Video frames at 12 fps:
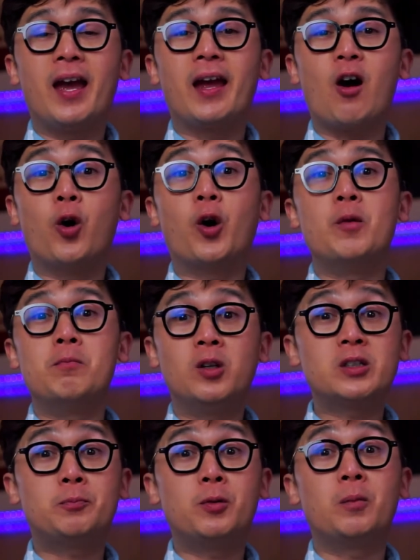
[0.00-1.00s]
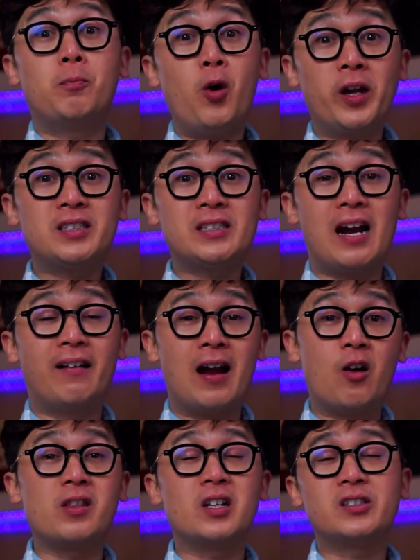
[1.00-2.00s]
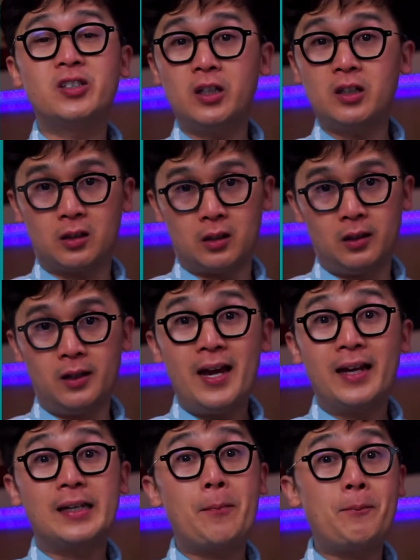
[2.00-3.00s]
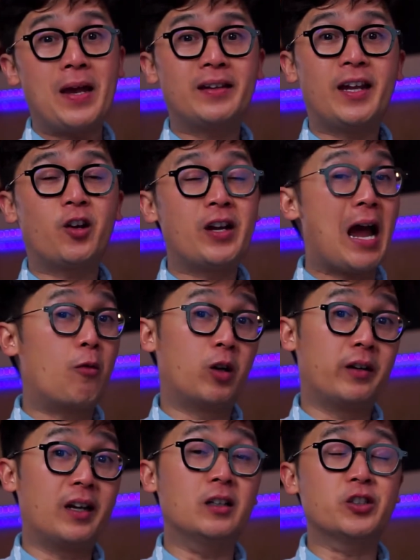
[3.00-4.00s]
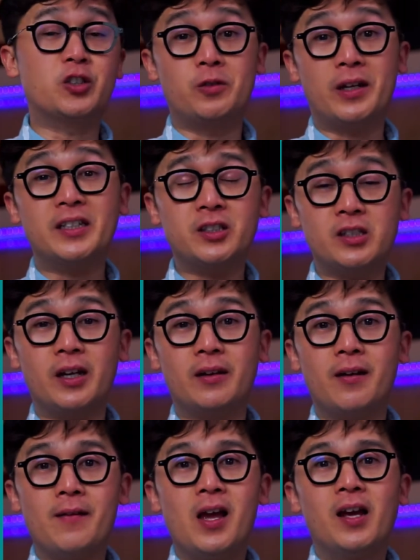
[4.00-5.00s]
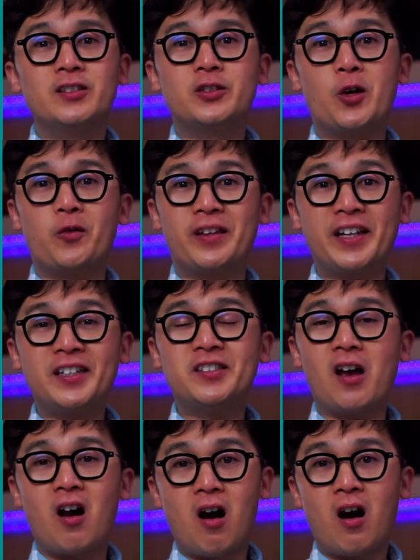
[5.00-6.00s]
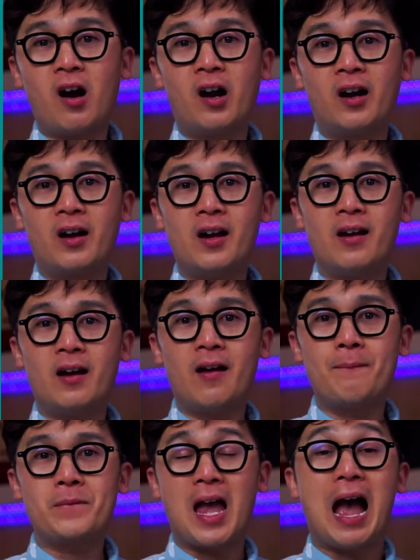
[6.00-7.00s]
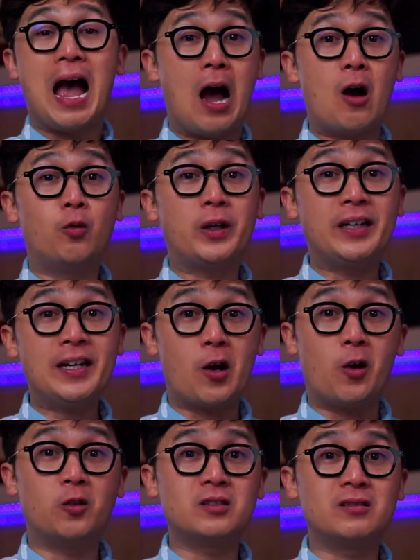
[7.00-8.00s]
or multiple points around the circle depending on our illustration. So these are how we denote